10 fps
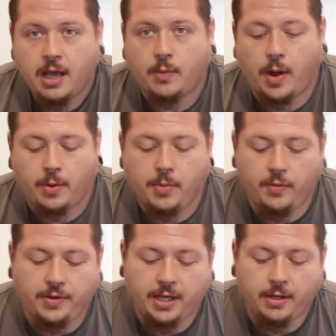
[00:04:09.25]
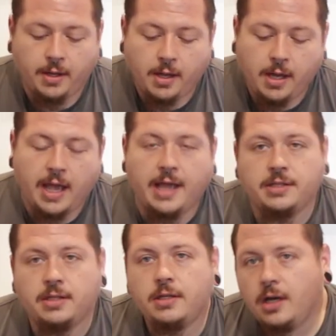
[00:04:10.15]
and while removing it.
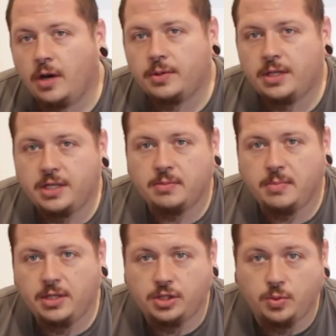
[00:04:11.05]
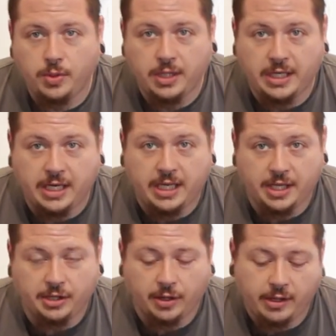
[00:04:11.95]
And, it doesn't mean that you really need to get
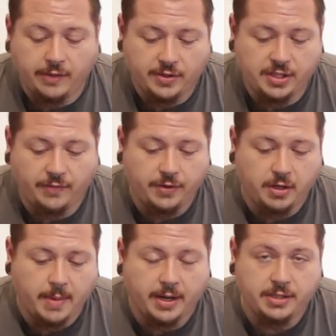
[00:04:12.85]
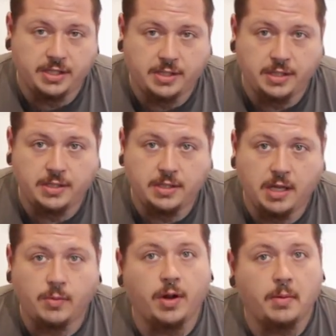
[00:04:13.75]
in there. Give yourself a good amount of distance
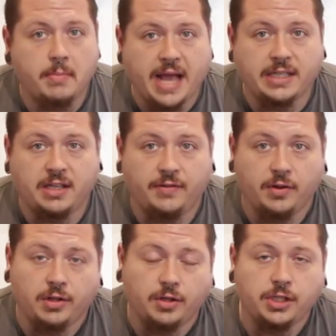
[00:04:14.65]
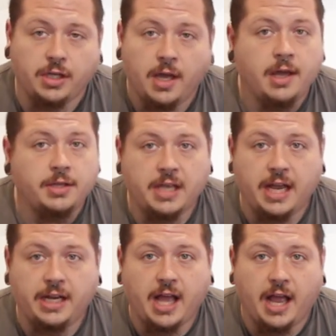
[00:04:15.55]
and wear a mask if you're allergic to
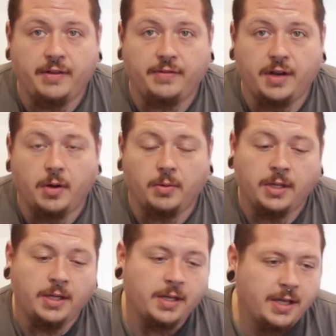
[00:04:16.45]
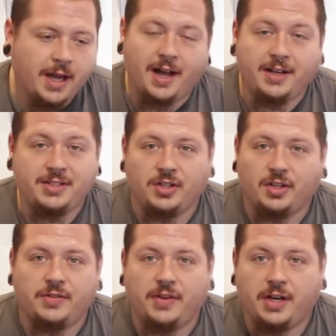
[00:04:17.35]
any kind of,
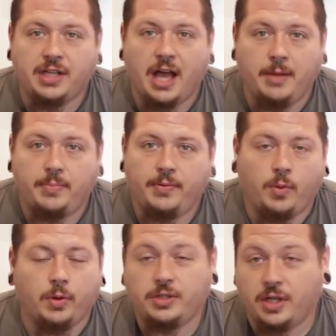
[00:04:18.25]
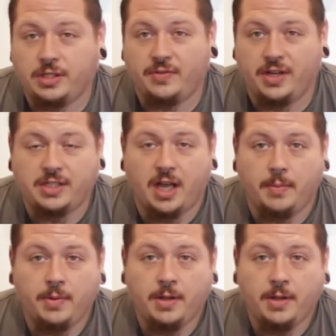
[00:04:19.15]
dirt of any type or dust of any type.